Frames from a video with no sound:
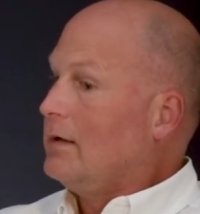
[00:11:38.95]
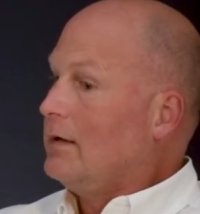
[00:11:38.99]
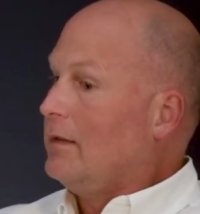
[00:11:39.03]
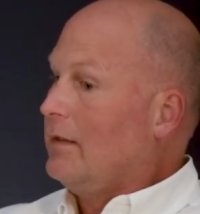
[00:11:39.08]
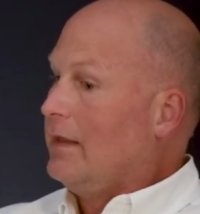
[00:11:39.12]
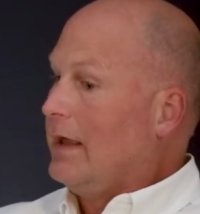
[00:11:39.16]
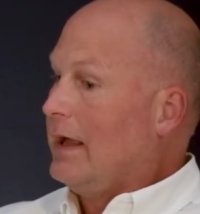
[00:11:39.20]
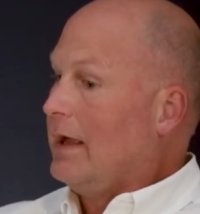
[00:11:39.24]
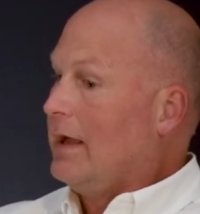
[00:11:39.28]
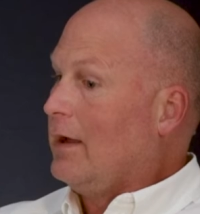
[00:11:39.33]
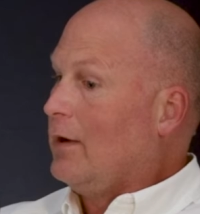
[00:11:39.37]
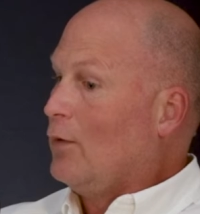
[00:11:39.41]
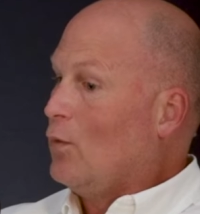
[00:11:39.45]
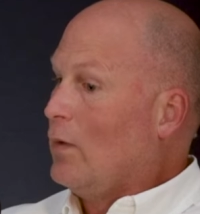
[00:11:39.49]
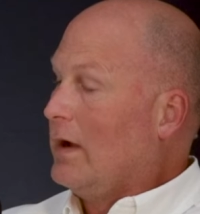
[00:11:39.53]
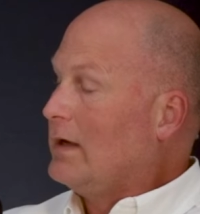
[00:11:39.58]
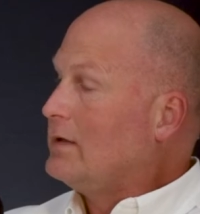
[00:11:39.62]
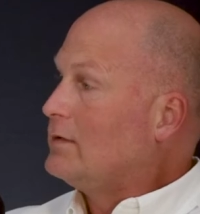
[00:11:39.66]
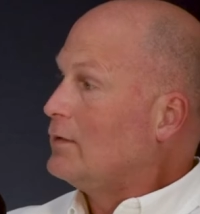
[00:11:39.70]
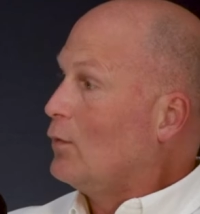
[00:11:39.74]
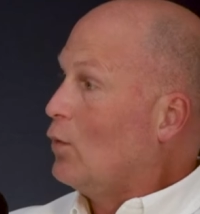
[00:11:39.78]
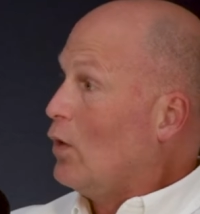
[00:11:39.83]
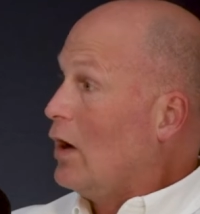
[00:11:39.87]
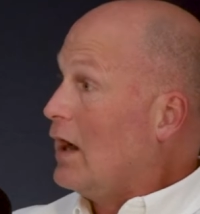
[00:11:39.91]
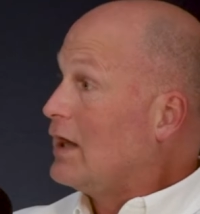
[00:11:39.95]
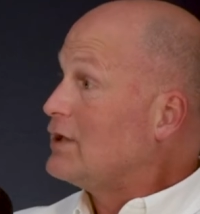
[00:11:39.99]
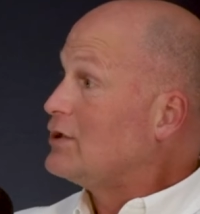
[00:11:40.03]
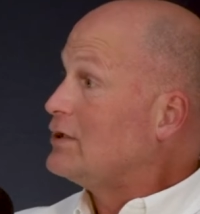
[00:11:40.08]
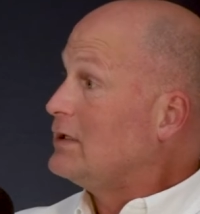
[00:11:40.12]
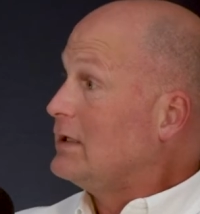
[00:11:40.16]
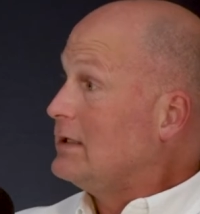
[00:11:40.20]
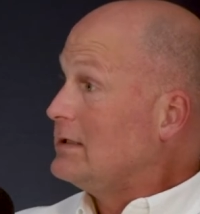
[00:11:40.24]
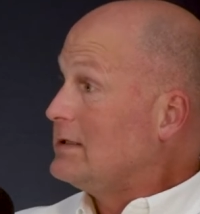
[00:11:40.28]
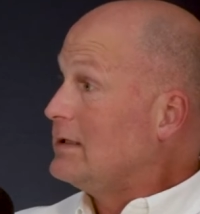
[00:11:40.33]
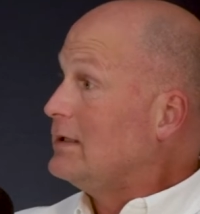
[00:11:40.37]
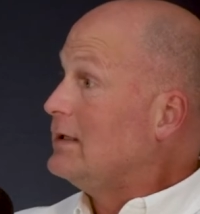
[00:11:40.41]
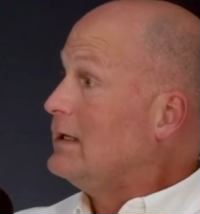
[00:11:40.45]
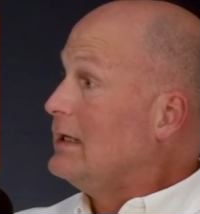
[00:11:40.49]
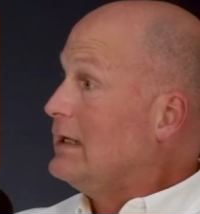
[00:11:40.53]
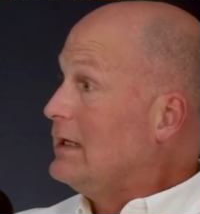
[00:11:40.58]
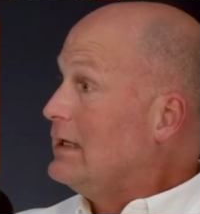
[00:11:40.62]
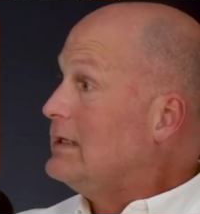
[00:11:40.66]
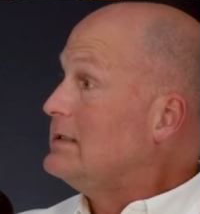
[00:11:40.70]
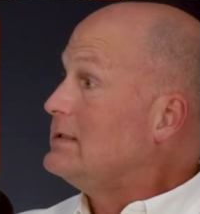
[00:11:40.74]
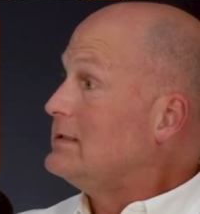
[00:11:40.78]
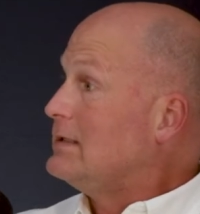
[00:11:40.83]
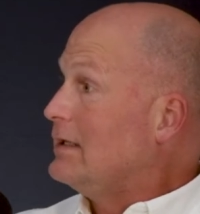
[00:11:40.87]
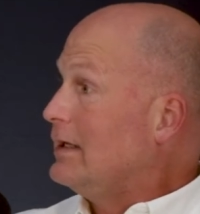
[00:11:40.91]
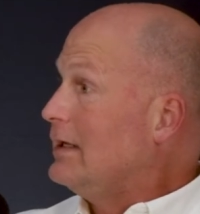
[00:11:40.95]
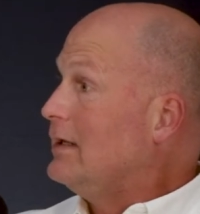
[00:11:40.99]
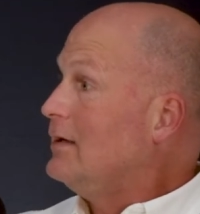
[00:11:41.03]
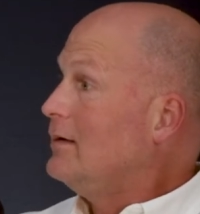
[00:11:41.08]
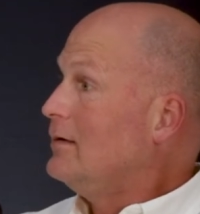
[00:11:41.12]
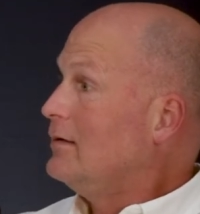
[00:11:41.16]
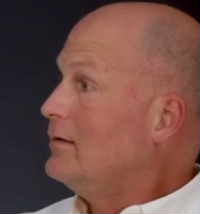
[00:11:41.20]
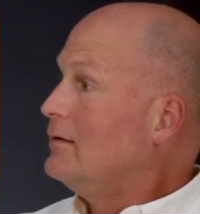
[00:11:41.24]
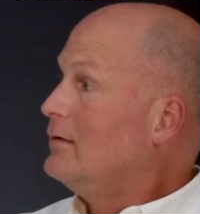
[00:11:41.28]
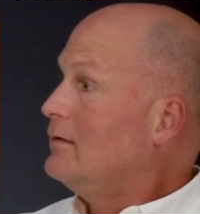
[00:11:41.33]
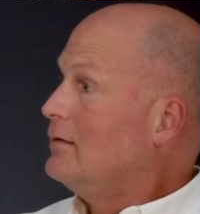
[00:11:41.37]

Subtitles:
They went to Washington, DC.